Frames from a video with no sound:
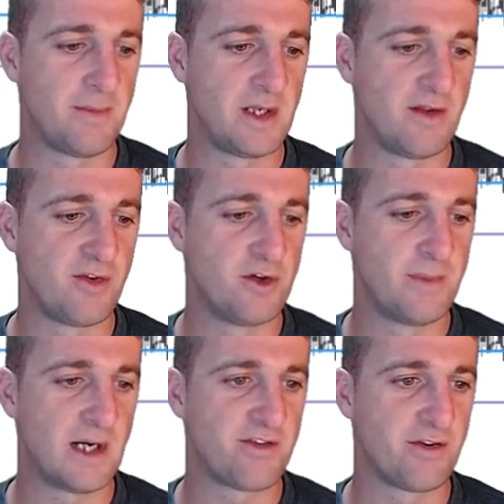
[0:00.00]
I mean, if you go
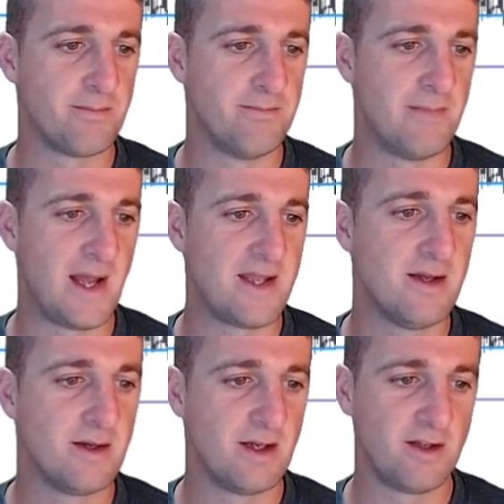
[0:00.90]
back to
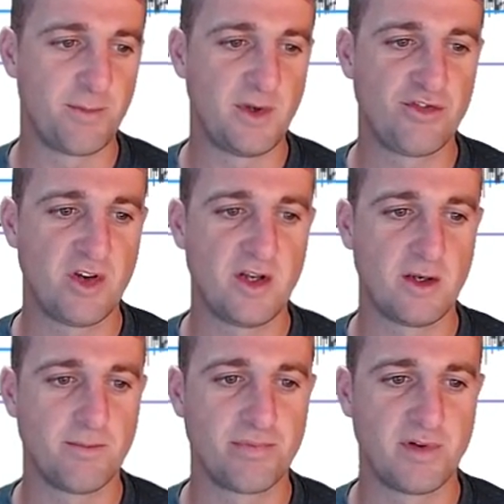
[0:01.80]
May, it's been
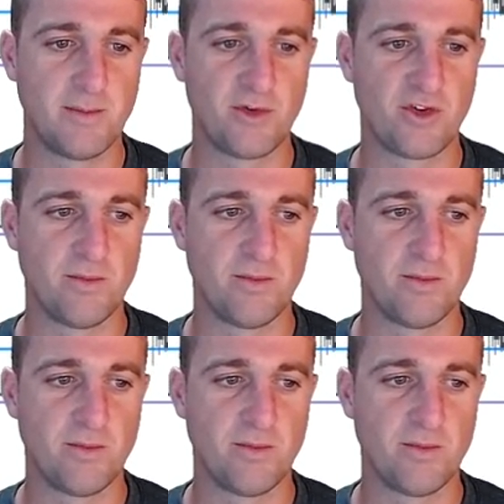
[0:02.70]
trading pretty much